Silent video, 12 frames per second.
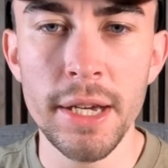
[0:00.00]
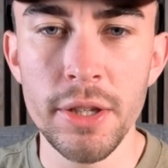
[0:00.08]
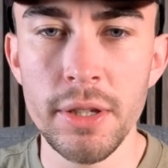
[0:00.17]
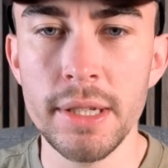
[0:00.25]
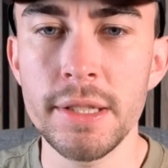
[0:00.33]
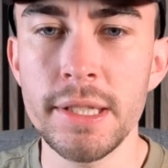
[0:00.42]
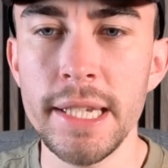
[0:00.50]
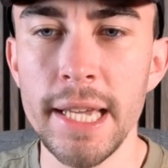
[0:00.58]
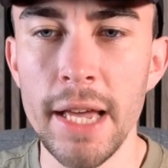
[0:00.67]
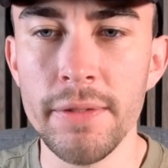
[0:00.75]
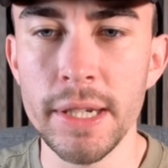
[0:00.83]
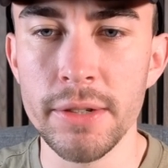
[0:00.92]
You can see
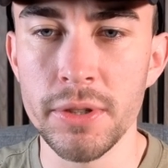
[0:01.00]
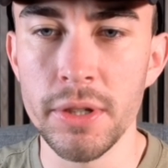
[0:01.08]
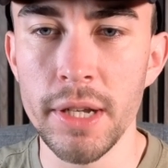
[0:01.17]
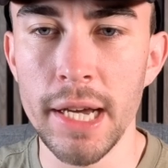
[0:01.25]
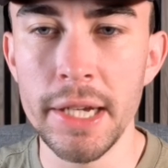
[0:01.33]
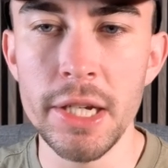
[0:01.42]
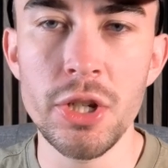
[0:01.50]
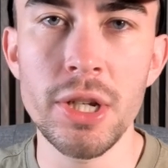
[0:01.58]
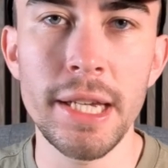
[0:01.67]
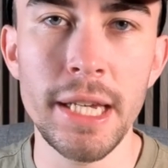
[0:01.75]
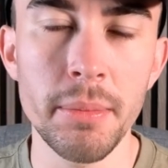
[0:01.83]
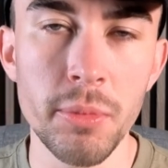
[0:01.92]
Evan Nilsson
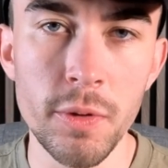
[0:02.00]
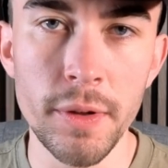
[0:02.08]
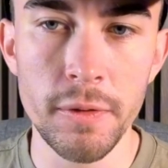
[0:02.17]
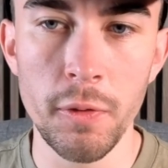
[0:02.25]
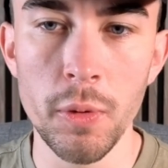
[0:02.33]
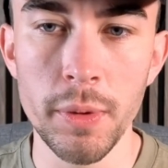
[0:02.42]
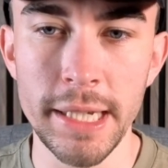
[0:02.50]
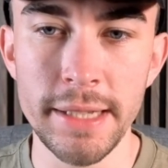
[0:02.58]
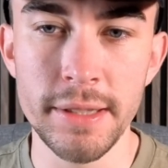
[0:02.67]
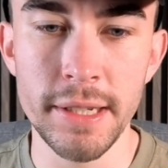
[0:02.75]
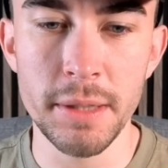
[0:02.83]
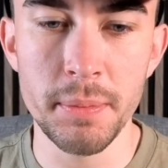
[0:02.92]
initially moving forward
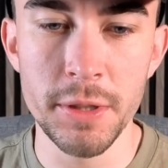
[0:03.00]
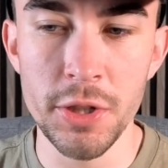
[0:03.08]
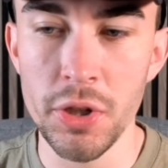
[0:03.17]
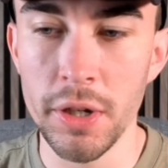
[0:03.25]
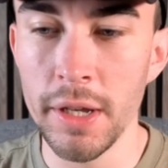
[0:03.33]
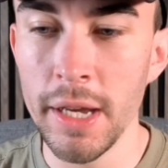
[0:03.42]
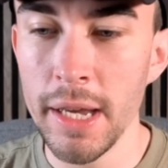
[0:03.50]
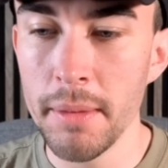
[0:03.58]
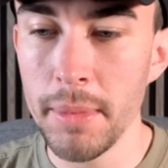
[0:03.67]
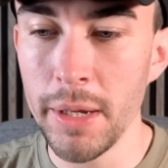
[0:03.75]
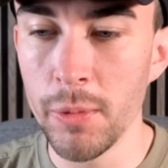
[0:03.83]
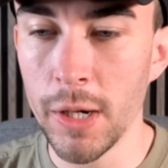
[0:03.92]
into this position.
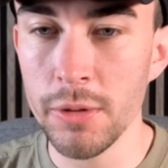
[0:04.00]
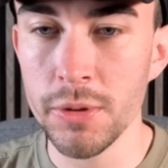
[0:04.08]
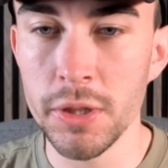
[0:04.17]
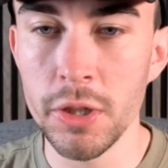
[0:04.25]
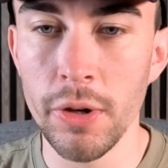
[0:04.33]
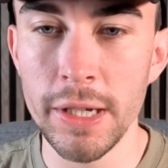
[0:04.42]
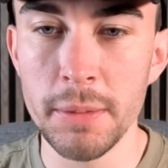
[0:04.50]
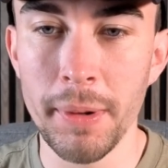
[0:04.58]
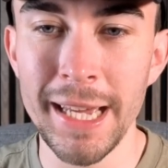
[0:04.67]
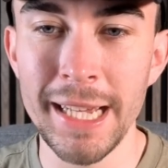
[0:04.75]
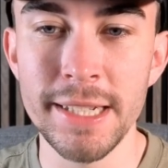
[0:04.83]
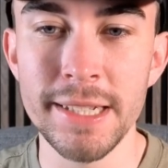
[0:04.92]
Meanwhile, Scott is
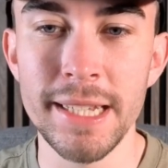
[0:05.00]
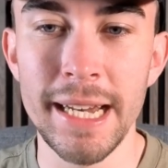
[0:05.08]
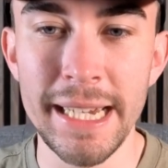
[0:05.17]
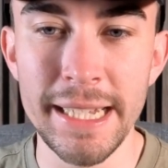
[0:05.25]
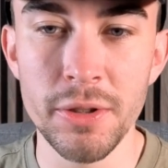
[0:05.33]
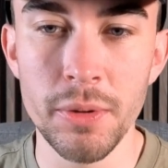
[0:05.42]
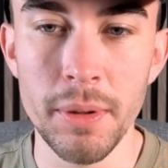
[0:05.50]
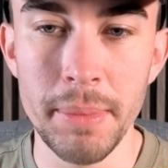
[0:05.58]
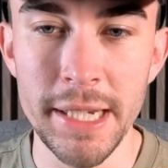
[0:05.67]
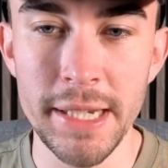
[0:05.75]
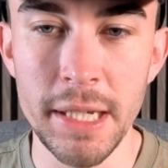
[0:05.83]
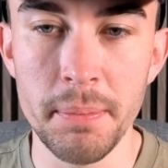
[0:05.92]
playing just a little
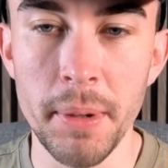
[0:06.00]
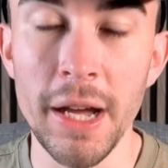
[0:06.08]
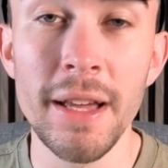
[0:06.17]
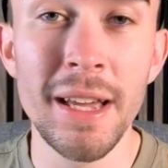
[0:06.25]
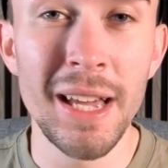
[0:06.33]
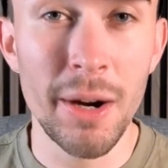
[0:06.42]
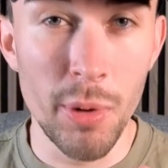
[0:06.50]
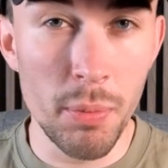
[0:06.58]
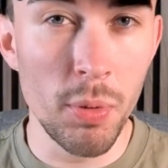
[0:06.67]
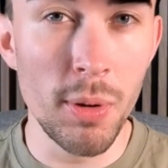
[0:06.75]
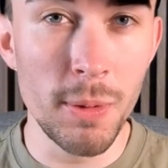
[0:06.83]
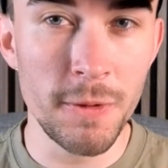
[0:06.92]
bit deeper. And what
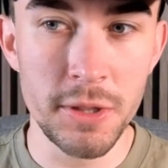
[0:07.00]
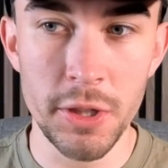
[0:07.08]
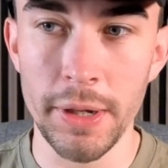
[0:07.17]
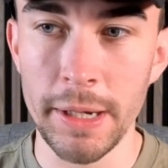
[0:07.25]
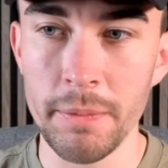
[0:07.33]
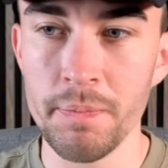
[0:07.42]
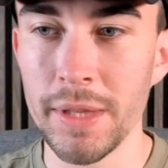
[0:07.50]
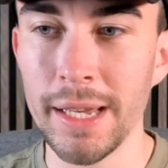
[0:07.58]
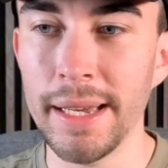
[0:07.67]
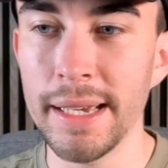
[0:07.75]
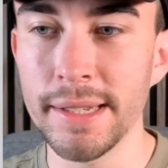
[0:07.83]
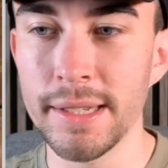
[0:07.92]
Bournemouth are doing
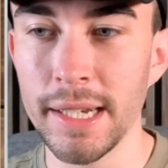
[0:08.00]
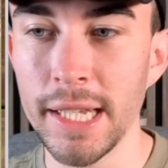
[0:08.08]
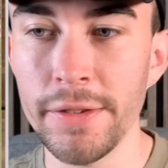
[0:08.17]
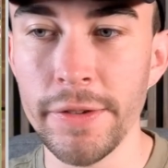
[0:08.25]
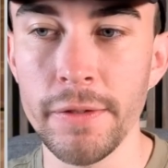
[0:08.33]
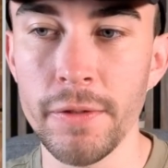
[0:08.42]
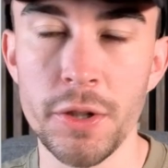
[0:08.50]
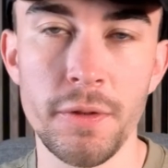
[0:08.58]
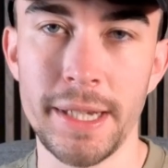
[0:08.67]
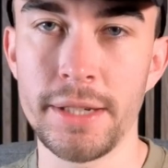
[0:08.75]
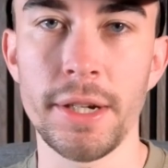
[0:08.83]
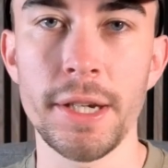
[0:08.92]
is leaving Virgil
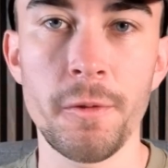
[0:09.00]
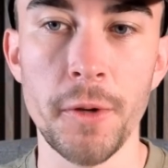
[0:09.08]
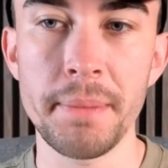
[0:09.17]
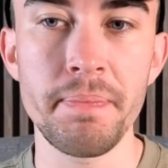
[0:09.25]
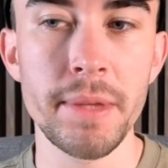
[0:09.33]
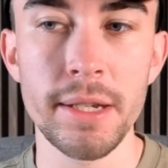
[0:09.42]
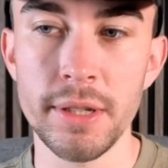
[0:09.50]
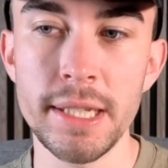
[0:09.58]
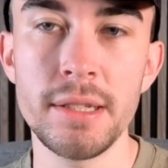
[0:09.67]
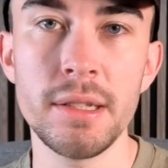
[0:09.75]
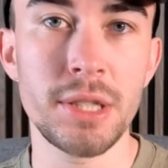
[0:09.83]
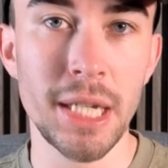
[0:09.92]
van Dijk free. So this
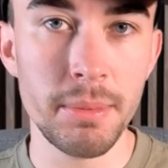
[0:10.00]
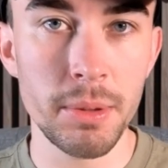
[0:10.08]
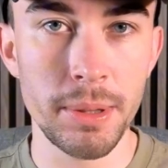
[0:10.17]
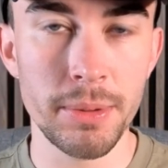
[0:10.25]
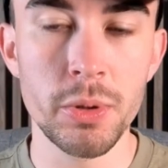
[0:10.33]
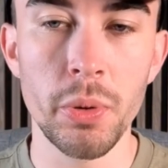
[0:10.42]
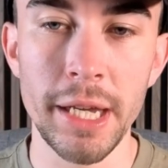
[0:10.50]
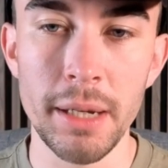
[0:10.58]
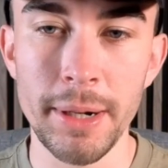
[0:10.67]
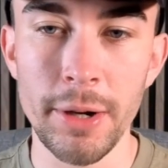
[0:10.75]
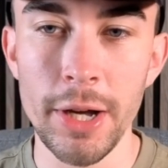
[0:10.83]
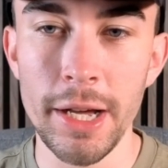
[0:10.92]
is the shape that we were talking
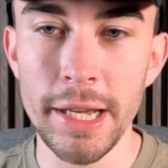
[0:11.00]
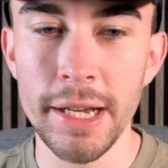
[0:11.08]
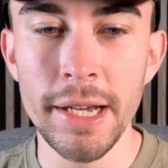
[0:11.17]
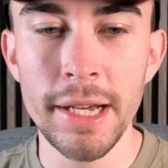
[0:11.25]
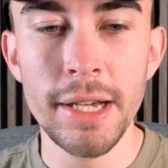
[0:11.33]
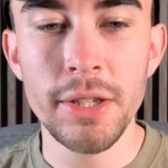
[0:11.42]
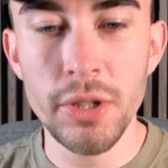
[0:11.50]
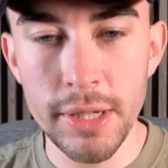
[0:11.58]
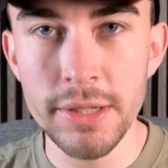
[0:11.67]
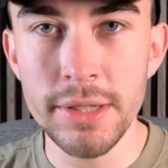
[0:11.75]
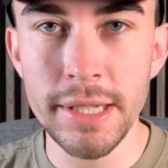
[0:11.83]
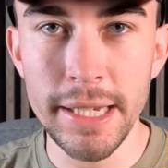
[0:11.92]
about earlier. You can
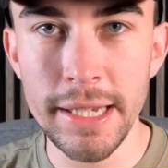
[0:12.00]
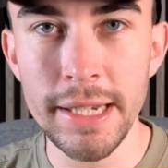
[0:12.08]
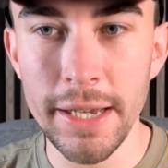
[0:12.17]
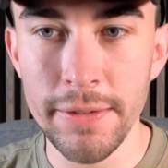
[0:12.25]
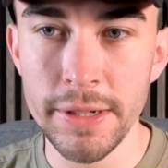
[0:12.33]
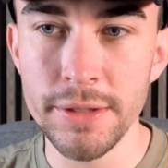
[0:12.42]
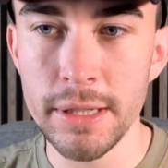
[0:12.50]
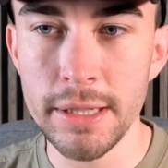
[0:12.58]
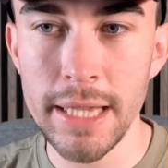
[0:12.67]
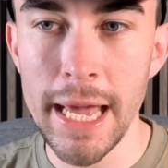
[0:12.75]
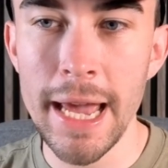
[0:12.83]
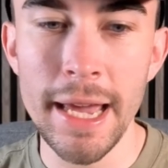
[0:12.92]
see the evidence is
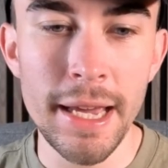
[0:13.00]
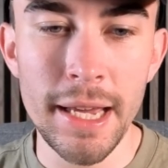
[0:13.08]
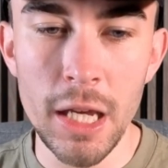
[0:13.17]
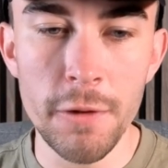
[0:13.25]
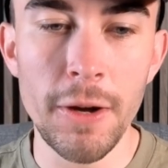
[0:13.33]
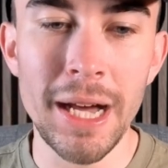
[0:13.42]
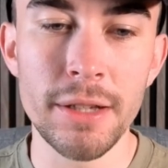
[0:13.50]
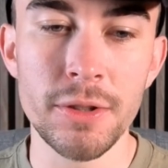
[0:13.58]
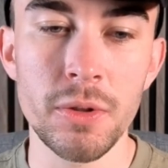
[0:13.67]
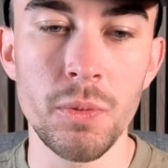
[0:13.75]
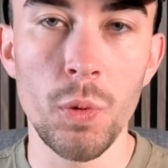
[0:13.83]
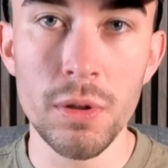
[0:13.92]
there. If
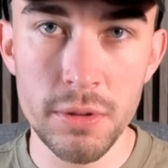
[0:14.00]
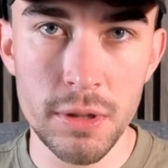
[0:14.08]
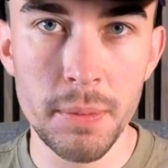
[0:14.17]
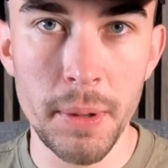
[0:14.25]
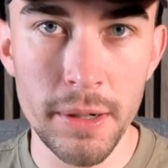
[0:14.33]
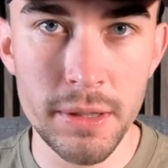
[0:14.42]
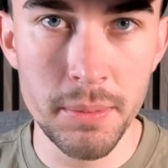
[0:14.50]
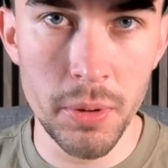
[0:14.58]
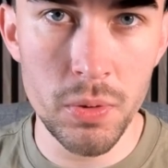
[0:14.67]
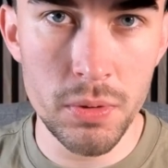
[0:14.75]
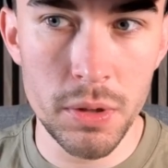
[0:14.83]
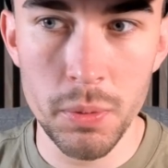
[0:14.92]
Alisson was to pass the
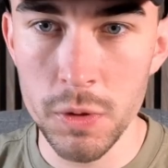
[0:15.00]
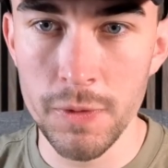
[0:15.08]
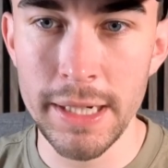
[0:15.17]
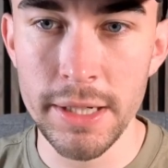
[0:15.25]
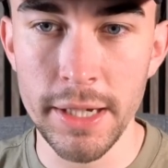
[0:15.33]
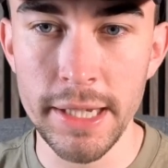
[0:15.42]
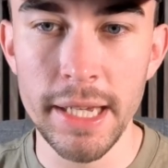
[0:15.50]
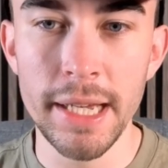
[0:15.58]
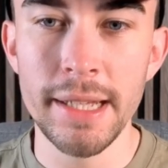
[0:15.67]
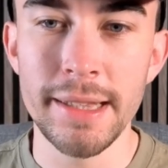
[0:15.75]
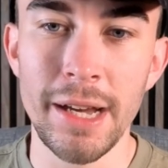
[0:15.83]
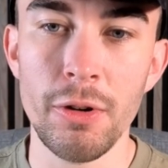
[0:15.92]
ball towards Van Dijk,
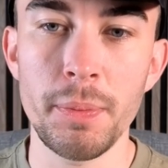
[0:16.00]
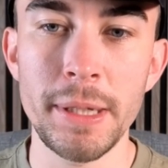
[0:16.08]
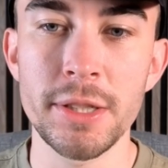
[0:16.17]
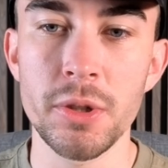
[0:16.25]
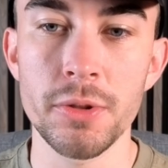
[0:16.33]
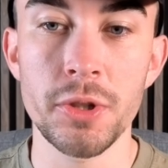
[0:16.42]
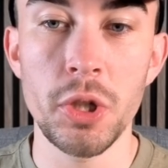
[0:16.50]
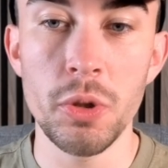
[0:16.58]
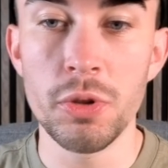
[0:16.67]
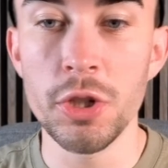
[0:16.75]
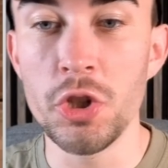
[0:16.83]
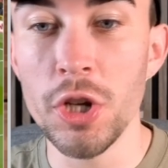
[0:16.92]
that would be Scott's cue
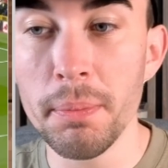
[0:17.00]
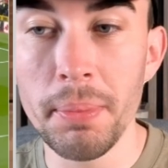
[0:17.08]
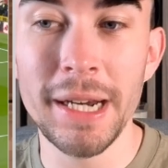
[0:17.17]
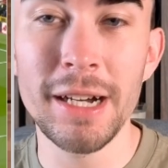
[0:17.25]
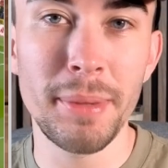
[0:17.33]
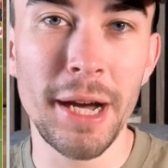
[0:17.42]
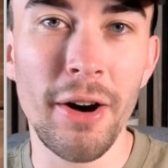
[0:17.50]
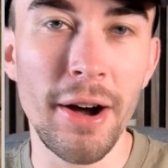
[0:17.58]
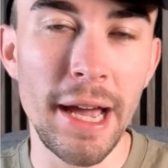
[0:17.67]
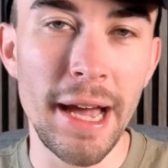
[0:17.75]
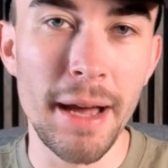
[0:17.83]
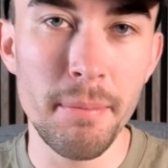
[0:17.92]
to jump a little bit
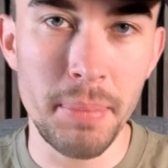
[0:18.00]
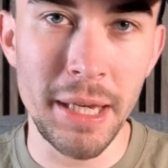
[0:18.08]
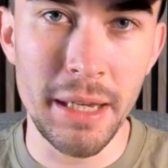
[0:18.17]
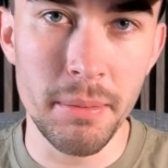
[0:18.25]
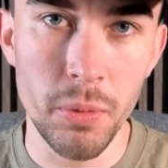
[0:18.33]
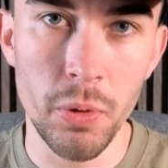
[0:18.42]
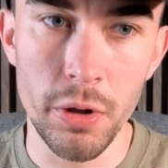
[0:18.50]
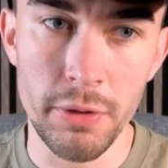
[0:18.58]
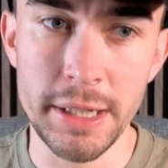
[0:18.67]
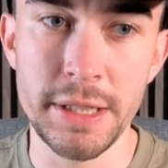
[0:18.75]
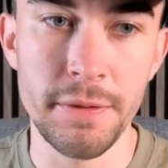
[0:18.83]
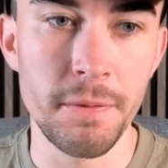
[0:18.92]
higher and be more
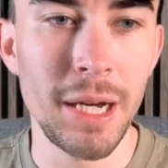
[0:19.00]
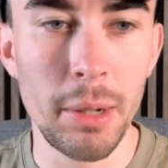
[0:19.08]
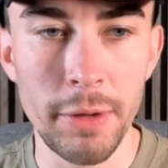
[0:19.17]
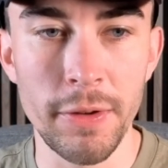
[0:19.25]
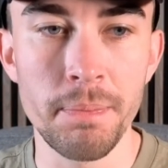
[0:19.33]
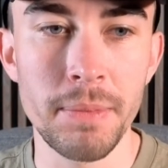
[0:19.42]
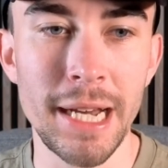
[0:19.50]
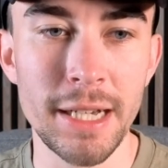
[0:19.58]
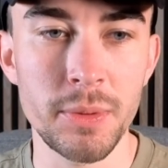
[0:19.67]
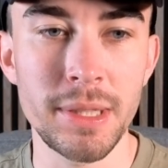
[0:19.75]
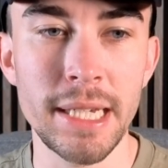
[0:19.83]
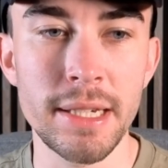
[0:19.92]
aggressive. However, as
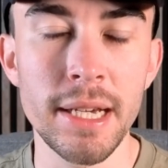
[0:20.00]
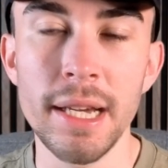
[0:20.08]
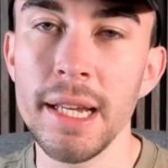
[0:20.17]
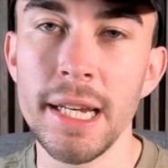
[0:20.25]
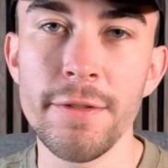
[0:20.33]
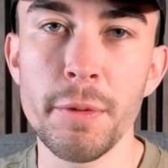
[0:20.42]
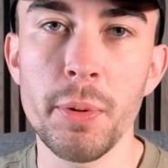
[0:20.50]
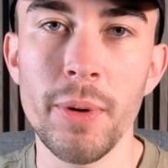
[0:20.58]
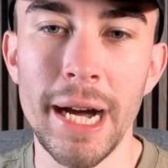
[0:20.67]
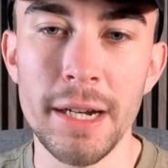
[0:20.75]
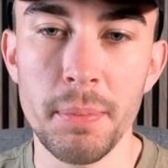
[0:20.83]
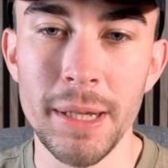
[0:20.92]
we said, Liverpool
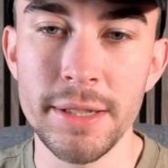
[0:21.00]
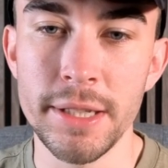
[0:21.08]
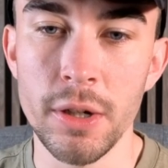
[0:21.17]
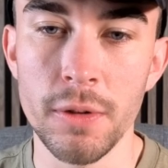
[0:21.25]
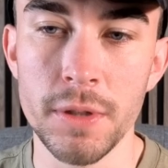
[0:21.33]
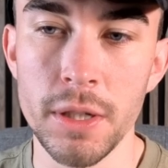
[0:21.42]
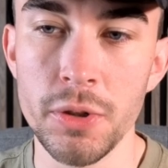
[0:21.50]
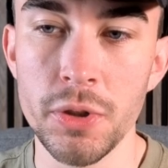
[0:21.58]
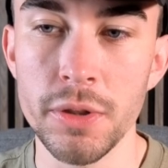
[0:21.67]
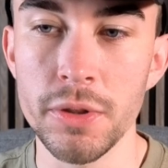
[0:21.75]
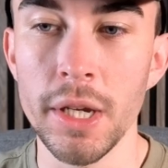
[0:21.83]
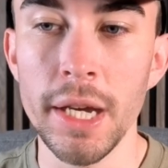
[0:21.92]
had plenty of
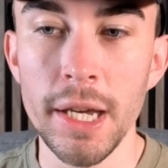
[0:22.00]
solutions.